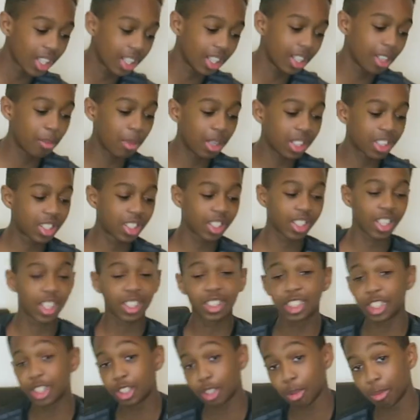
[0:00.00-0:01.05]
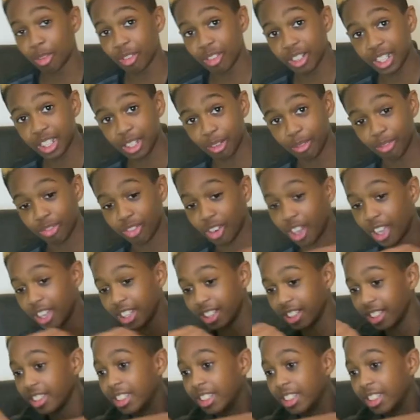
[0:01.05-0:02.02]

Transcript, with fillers: and then imagine, yeah, this submarine can fly in